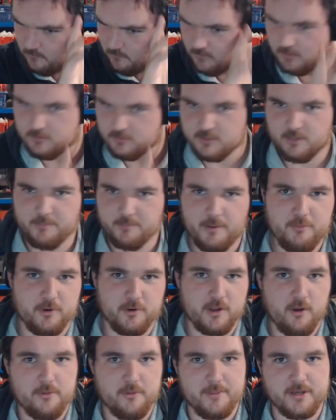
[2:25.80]
So remember,
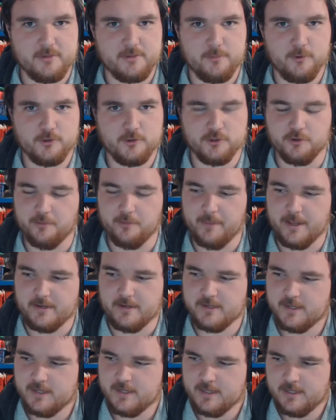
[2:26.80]
going back to Portugal meant
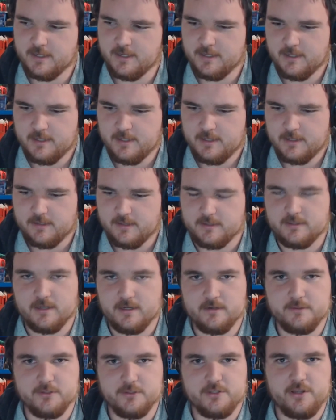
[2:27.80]

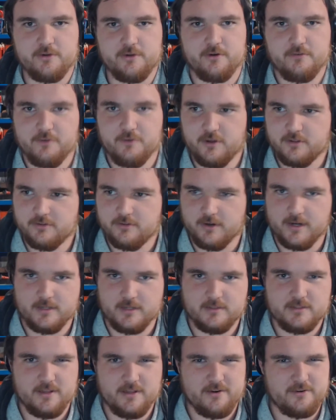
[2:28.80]
down to the Terra
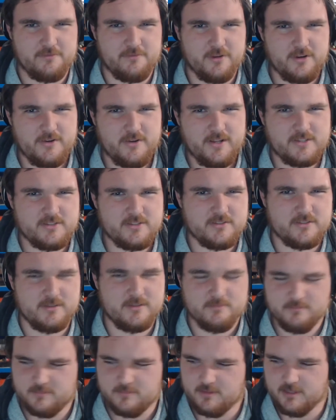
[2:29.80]
Verdes,
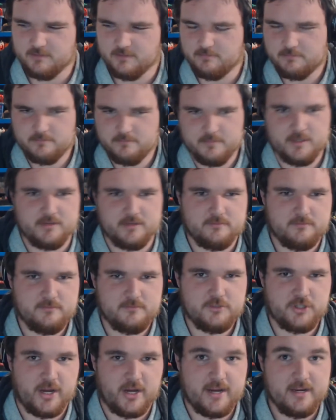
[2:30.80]
the big
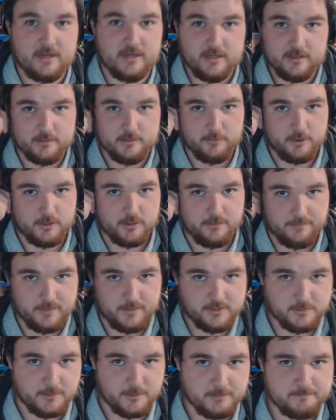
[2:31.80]
chain near the bottom of
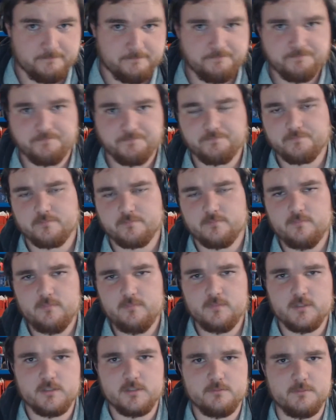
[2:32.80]
Lisbon.
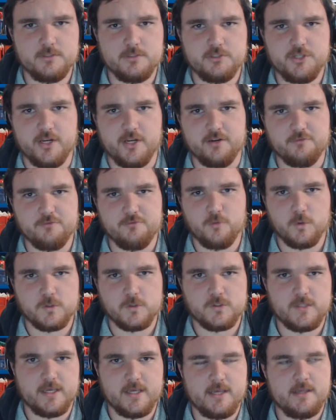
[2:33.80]
Big chain of
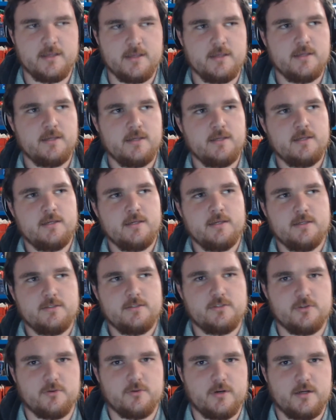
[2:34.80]
forts there.
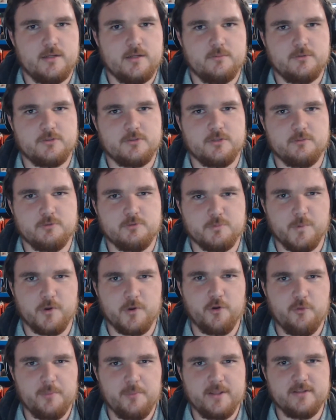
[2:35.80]
So it was by
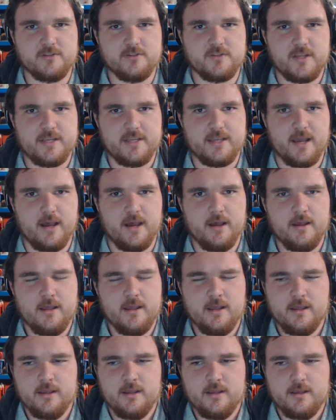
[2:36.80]
no means a
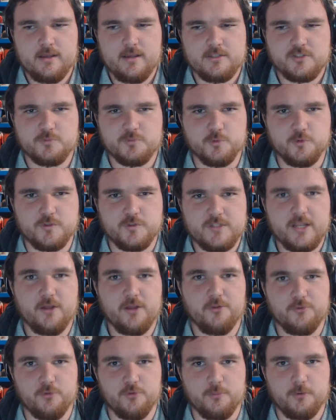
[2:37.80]
smooth sail
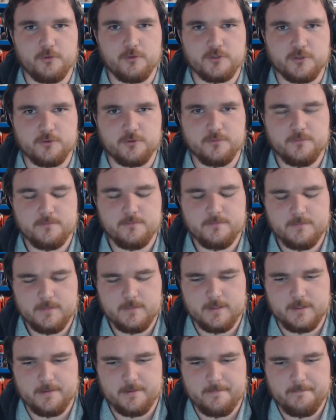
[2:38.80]
through Portugal.
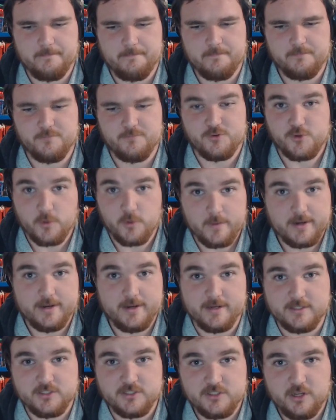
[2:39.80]
Vitoria
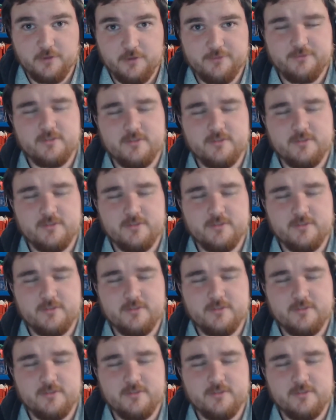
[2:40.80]
itself,